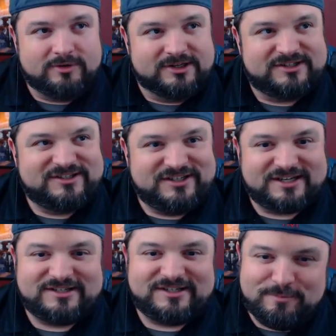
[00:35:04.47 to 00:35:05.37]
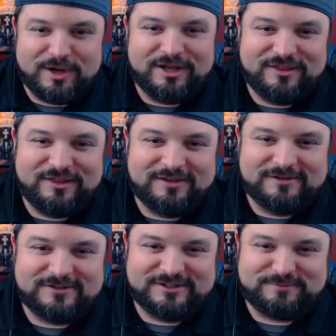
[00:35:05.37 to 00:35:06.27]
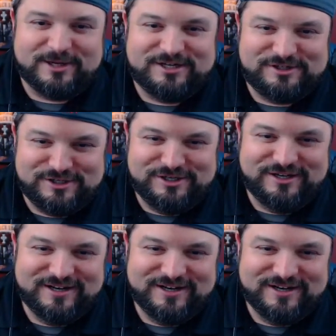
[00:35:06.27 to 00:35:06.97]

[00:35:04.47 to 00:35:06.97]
what was it, a 60-month suspension?